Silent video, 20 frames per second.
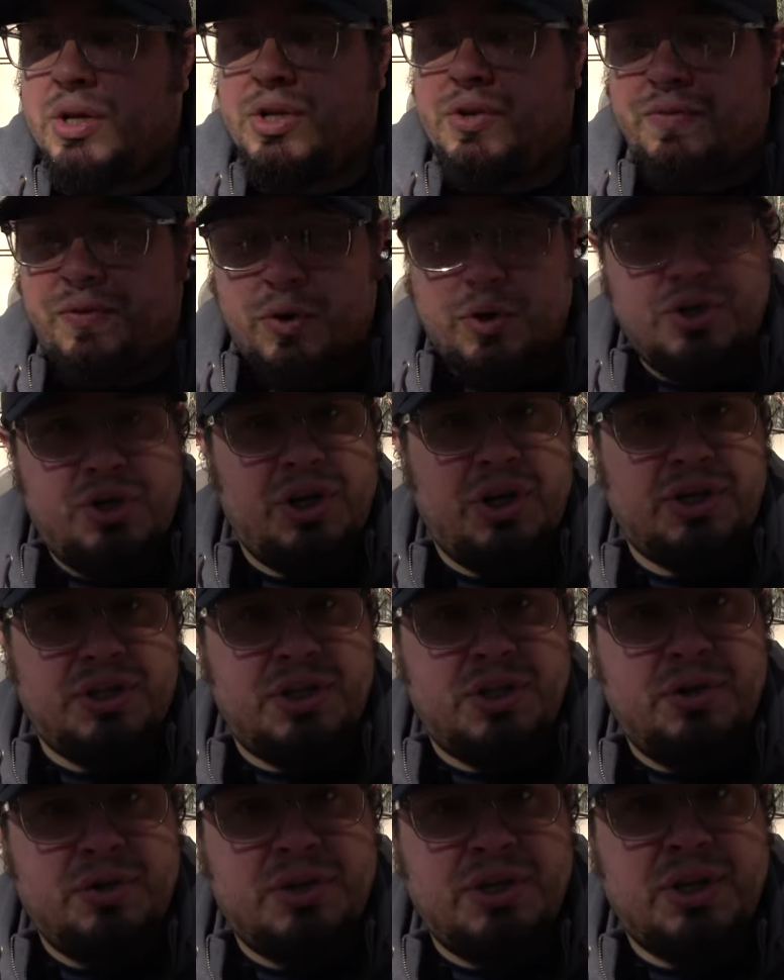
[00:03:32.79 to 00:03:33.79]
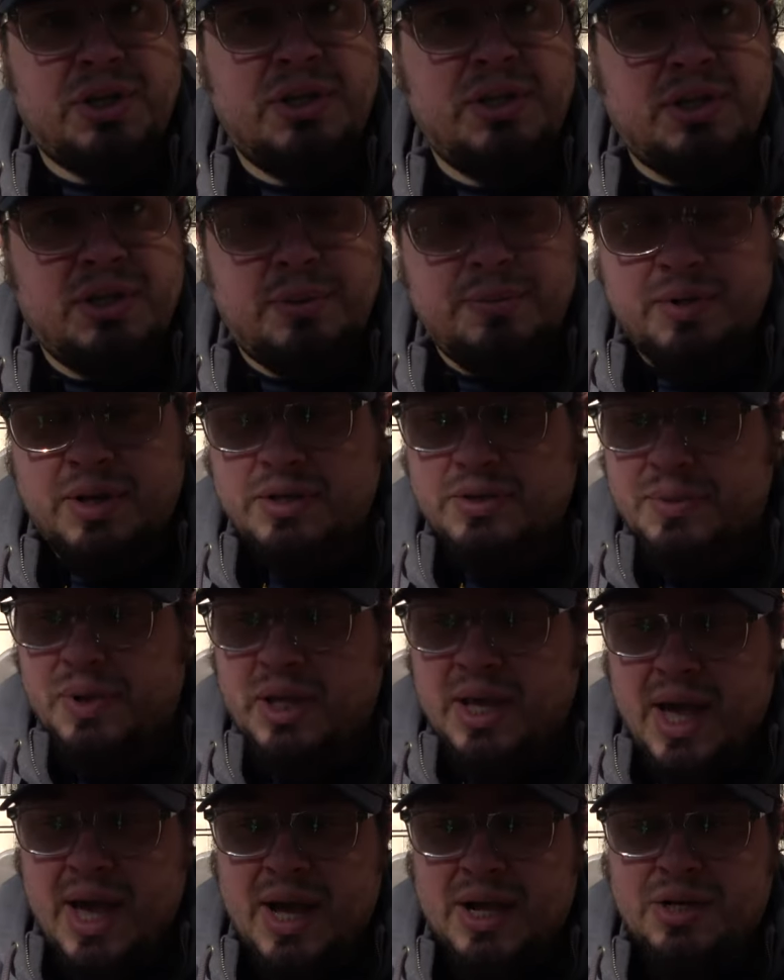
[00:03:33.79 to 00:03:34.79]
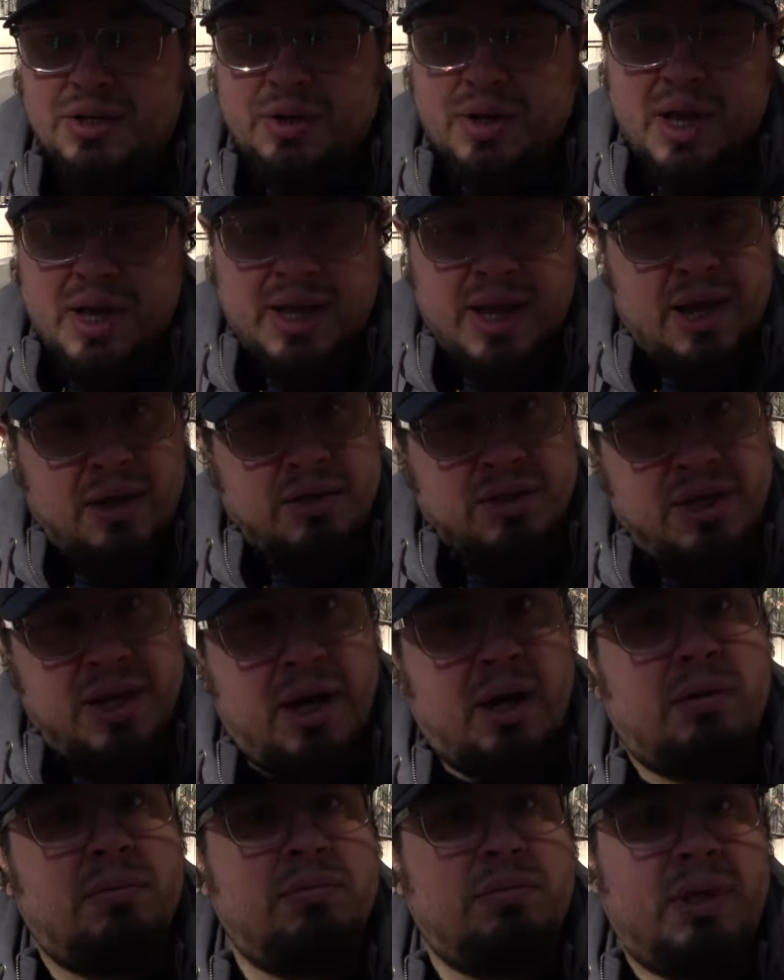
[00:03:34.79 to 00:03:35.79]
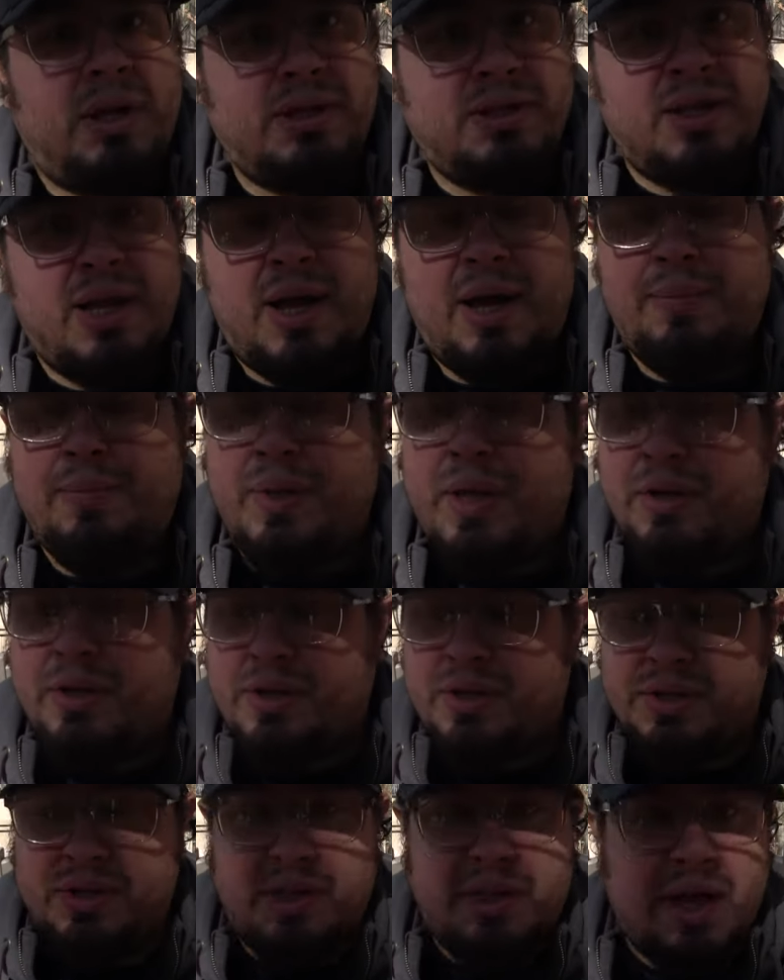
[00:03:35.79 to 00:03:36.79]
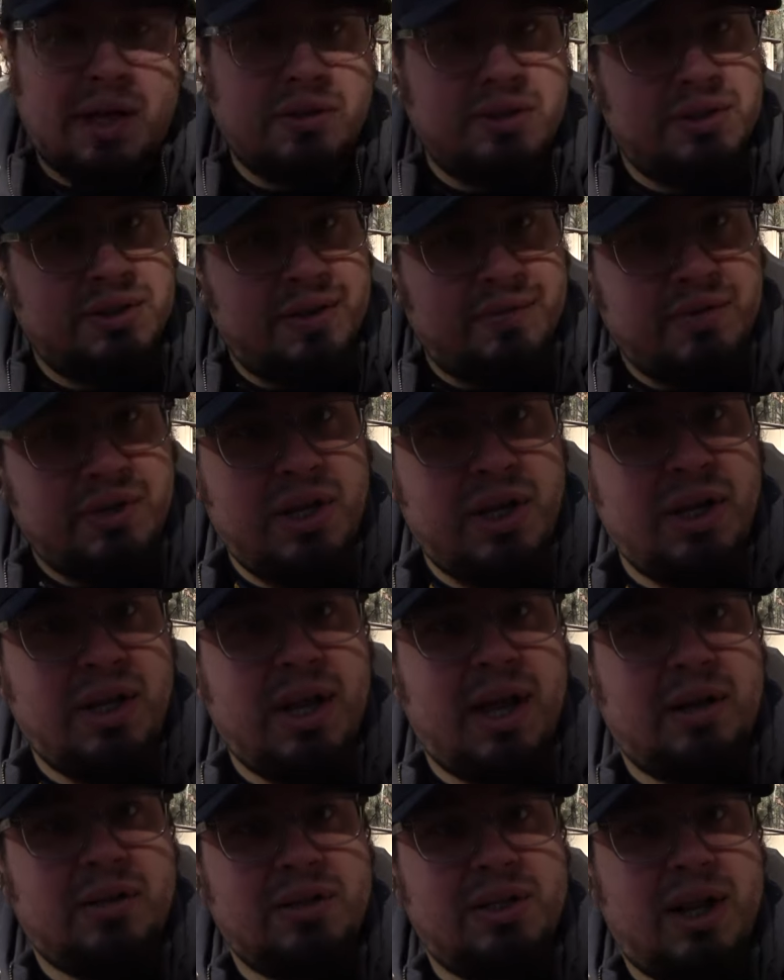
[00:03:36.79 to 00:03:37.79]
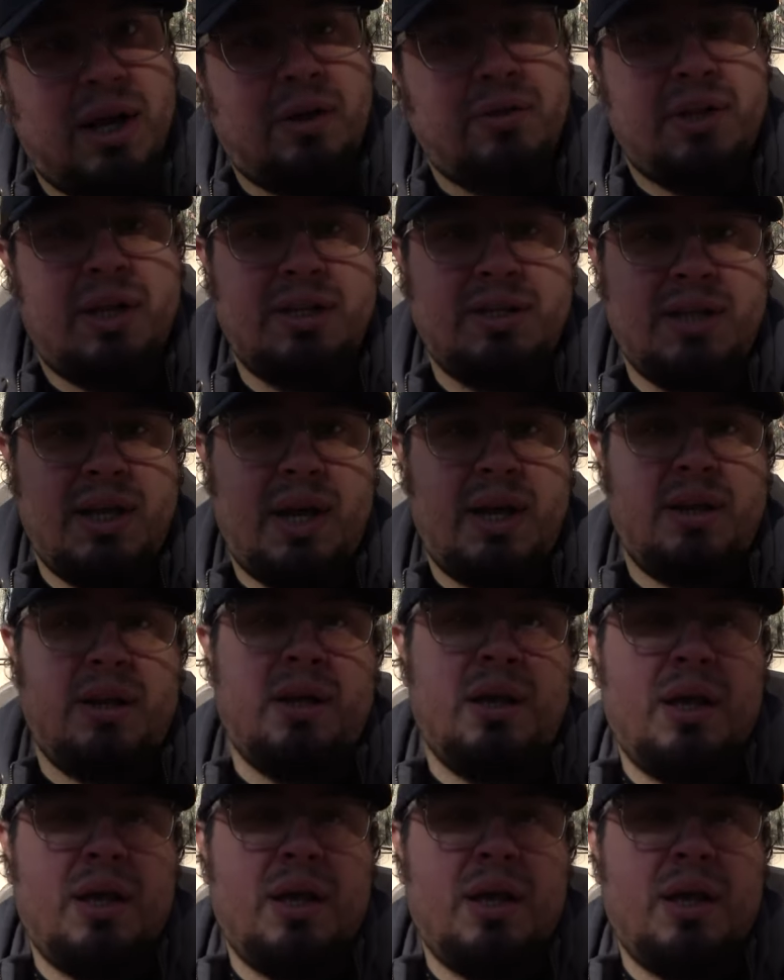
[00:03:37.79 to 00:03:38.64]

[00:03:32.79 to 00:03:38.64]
First she does the 260 something, gives me the cash. Okay, counts it out, that's that. Then does the 1,017, counts it out, that's that.